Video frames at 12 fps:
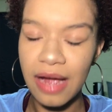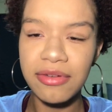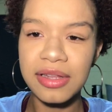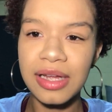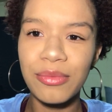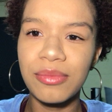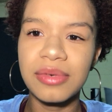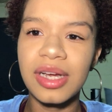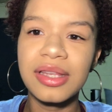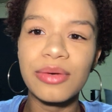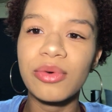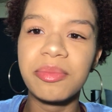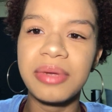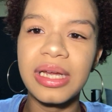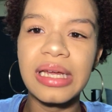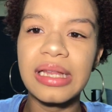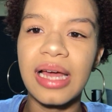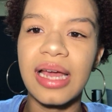nothing would
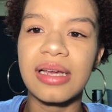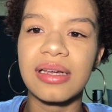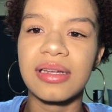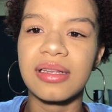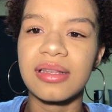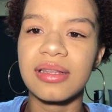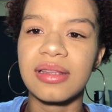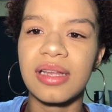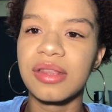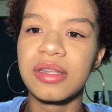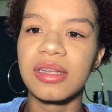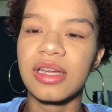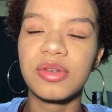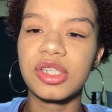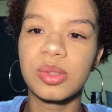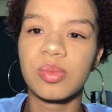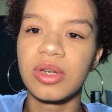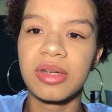be like, nothing, it
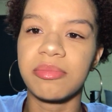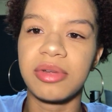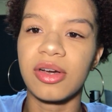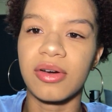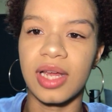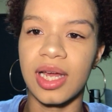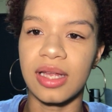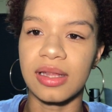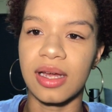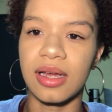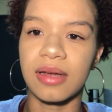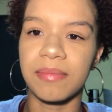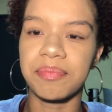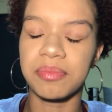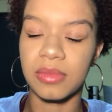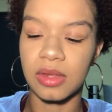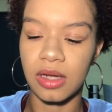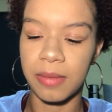just wouldn't be okay. Like,
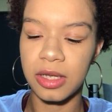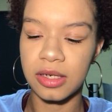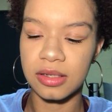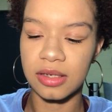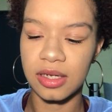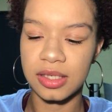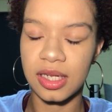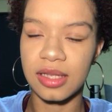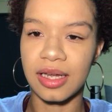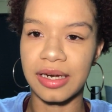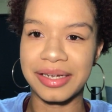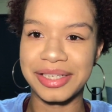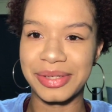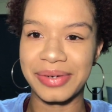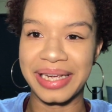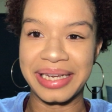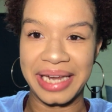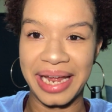I mean, not saying that it is
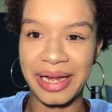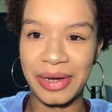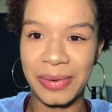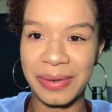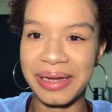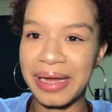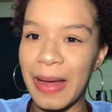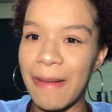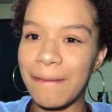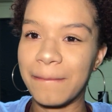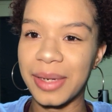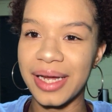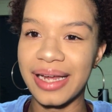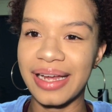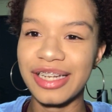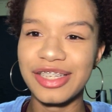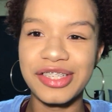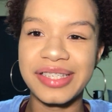okay now,
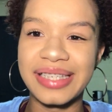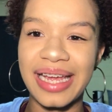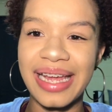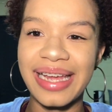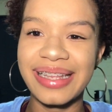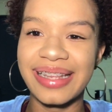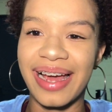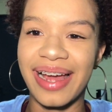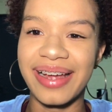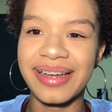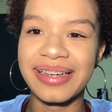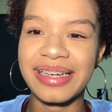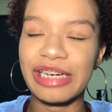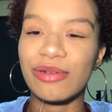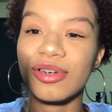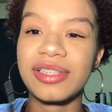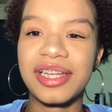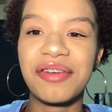but just saying, like,
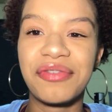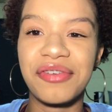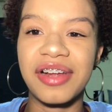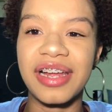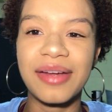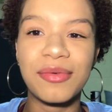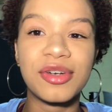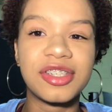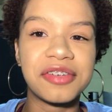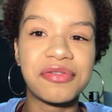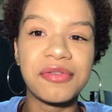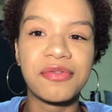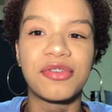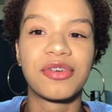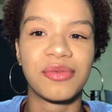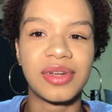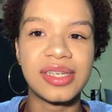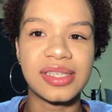we're different, and we're different for
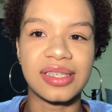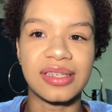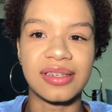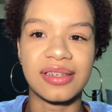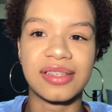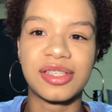a reason.